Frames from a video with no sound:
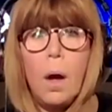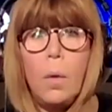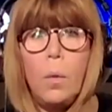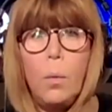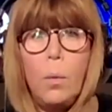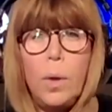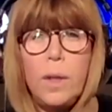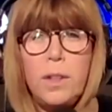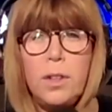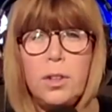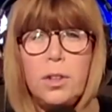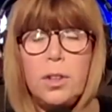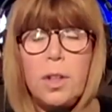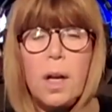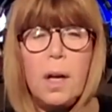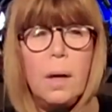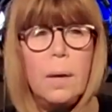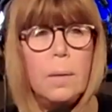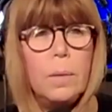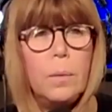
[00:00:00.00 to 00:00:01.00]
Which
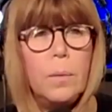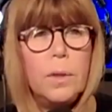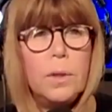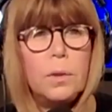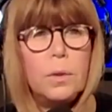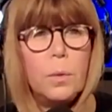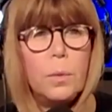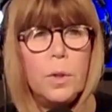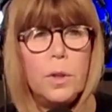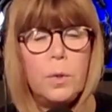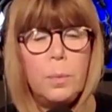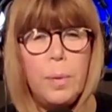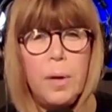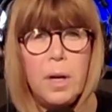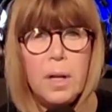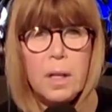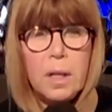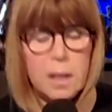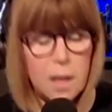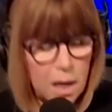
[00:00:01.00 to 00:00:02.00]
part
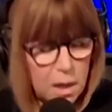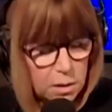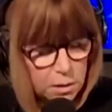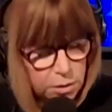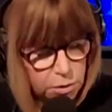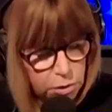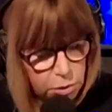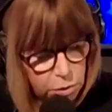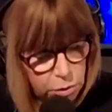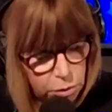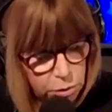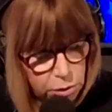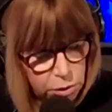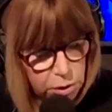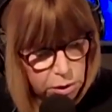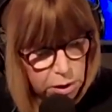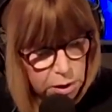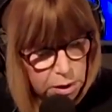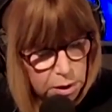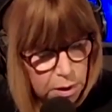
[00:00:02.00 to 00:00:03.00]
of the
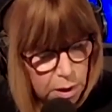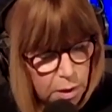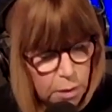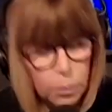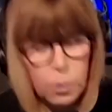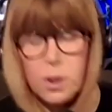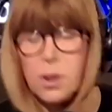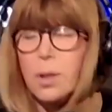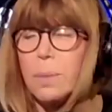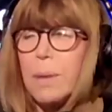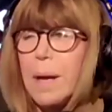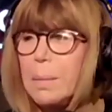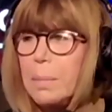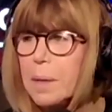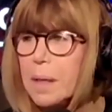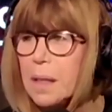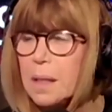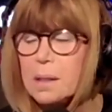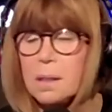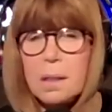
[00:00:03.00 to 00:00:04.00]
Constitution, which
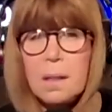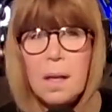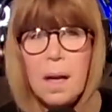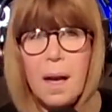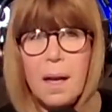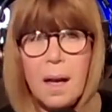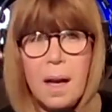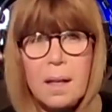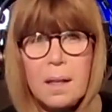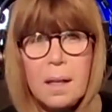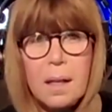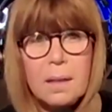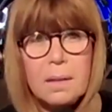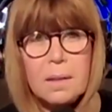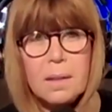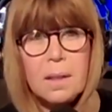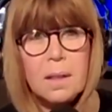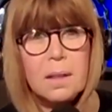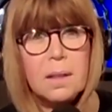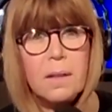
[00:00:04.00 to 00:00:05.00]
amendment is it? I
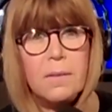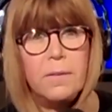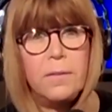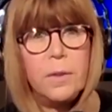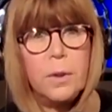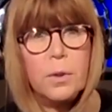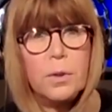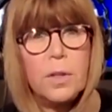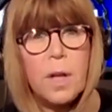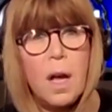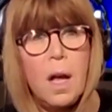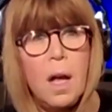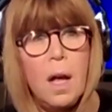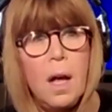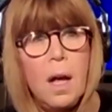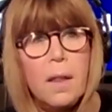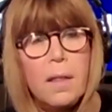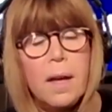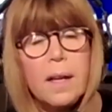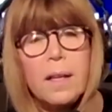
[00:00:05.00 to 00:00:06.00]
get confused.
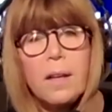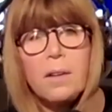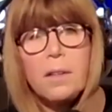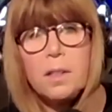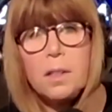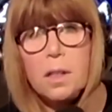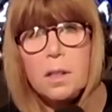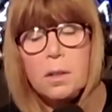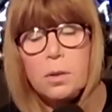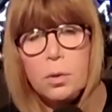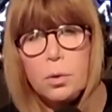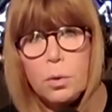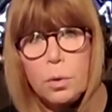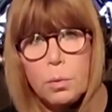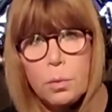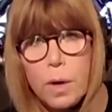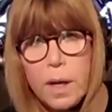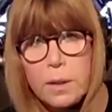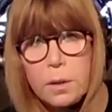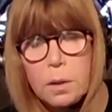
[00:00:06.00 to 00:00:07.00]
That guarantees you
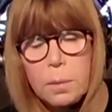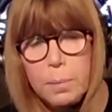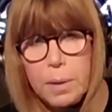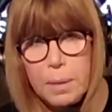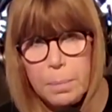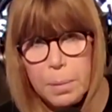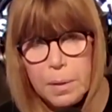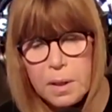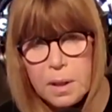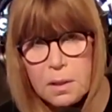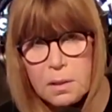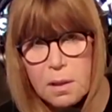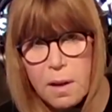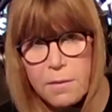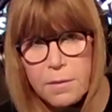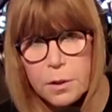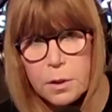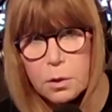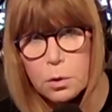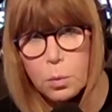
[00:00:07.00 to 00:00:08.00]
the right to beat police
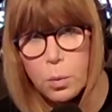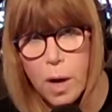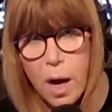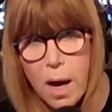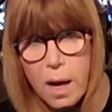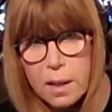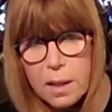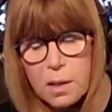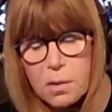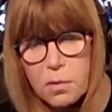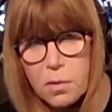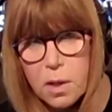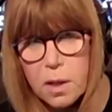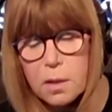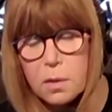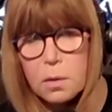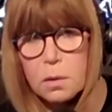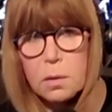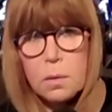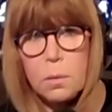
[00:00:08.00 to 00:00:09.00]
officers with hockey
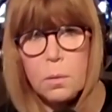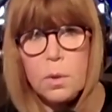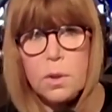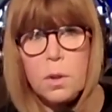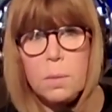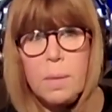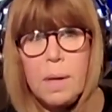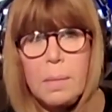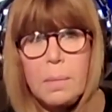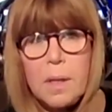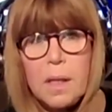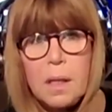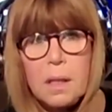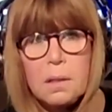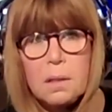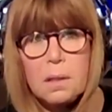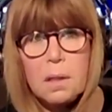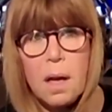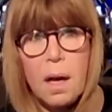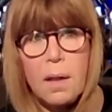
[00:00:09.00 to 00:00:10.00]
sticks. Which amendment
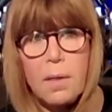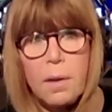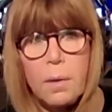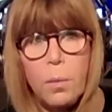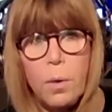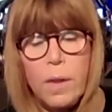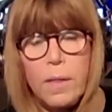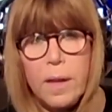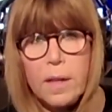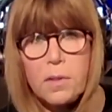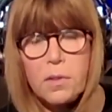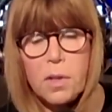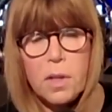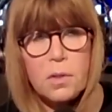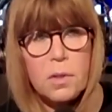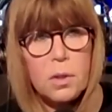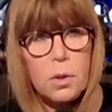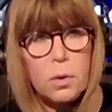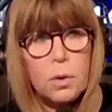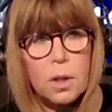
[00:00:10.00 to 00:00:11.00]
is the one that
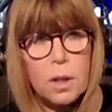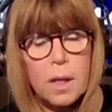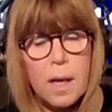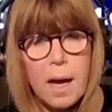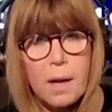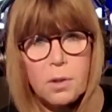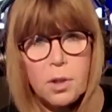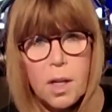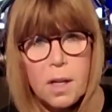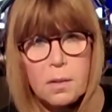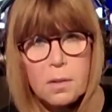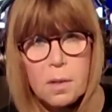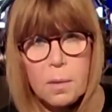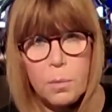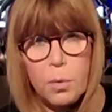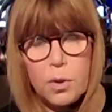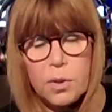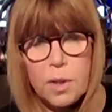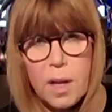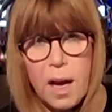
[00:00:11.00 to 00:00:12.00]
says that you could gouge out
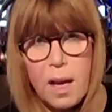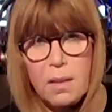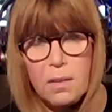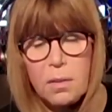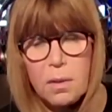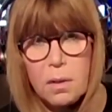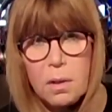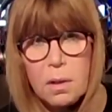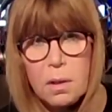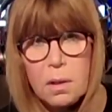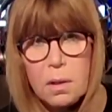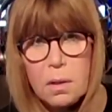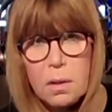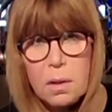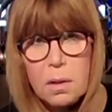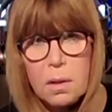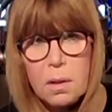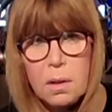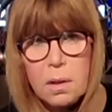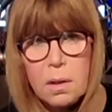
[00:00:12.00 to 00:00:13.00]
someone's eyes?
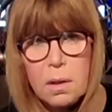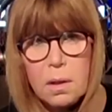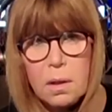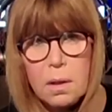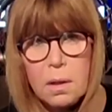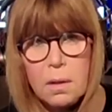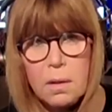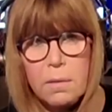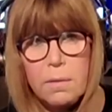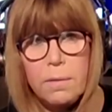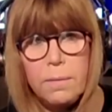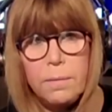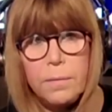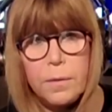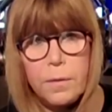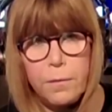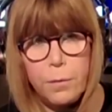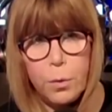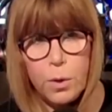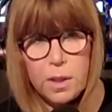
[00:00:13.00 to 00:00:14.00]

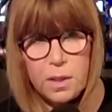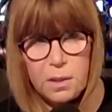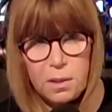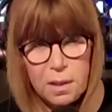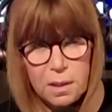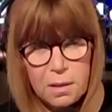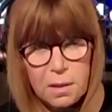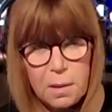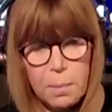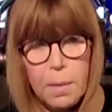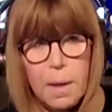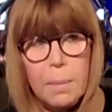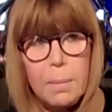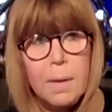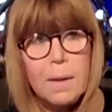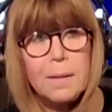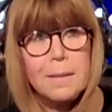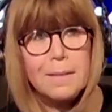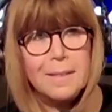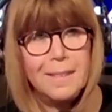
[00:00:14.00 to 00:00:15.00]
The 46th
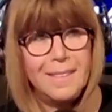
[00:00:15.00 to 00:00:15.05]
Amendment.